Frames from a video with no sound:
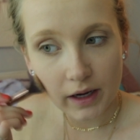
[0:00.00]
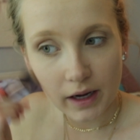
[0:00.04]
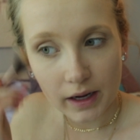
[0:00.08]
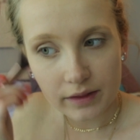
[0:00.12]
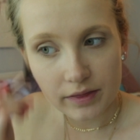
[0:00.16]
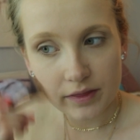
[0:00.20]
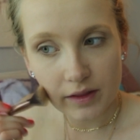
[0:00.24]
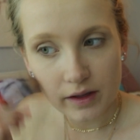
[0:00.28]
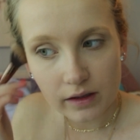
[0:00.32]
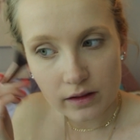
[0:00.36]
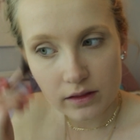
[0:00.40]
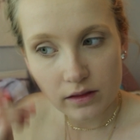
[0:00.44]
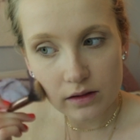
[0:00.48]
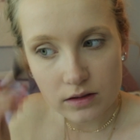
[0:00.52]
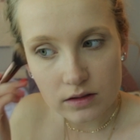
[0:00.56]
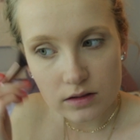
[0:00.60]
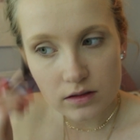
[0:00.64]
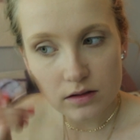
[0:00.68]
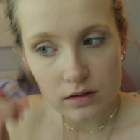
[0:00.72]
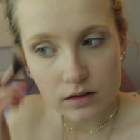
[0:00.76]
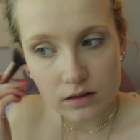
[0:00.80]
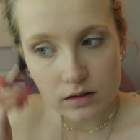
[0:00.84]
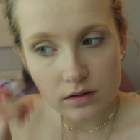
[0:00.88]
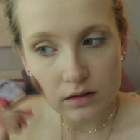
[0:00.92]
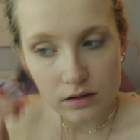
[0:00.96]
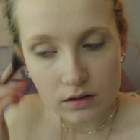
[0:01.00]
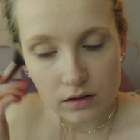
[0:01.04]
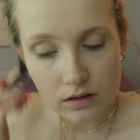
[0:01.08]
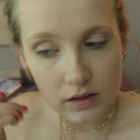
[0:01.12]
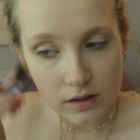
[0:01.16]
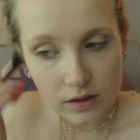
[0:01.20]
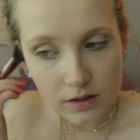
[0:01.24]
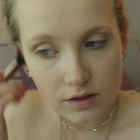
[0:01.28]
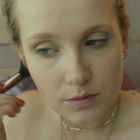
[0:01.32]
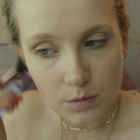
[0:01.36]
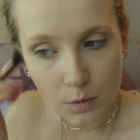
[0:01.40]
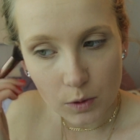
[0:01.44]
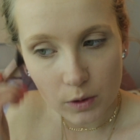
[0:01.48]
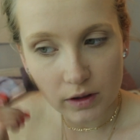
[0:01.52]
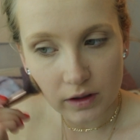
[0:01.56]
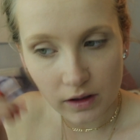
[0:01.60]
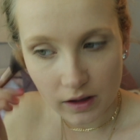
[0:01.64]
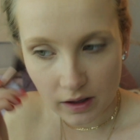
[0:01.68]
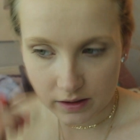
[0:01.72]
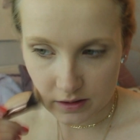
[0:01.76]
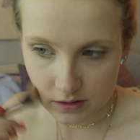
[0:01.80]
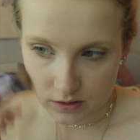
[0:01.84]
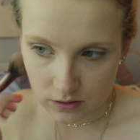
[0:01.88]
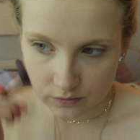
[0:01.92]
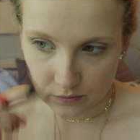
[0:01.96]
I think this is more or
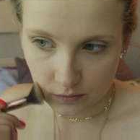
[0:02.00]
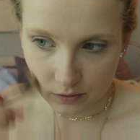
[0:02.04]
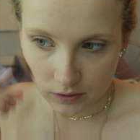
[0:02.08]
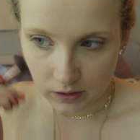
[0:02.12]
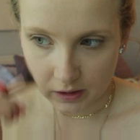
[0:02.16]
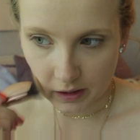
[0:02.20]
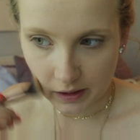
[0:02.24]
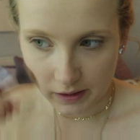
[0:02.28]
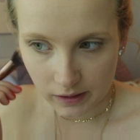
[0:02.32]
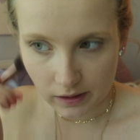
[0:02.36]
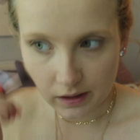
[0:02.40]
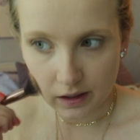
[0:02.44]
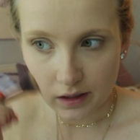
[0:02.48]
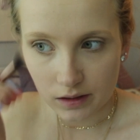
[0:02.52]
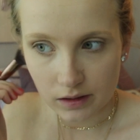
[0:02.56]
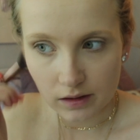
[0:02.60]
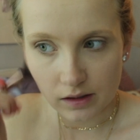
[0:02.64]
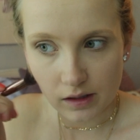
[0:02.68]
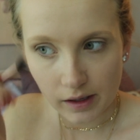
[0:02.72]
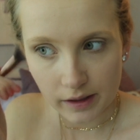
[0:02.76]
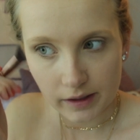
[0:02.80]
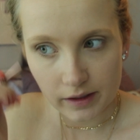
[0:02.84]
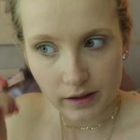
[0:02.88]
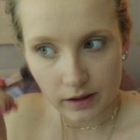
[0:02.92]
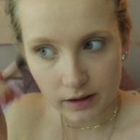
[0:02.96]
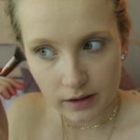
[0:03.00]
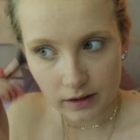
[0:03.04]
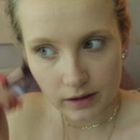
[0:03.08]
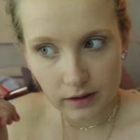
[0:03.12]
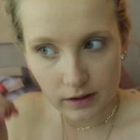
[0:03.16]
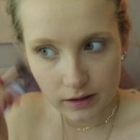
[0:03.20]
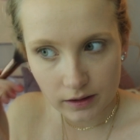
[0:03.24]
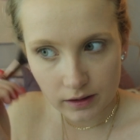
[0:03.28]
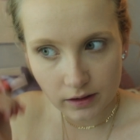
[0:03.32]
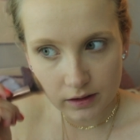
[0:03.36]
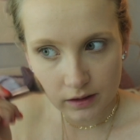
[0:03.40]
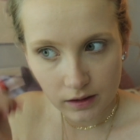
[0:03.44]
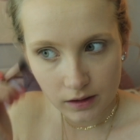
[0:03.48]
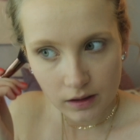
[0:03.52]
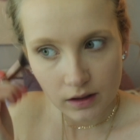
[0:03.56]
less for like a lighter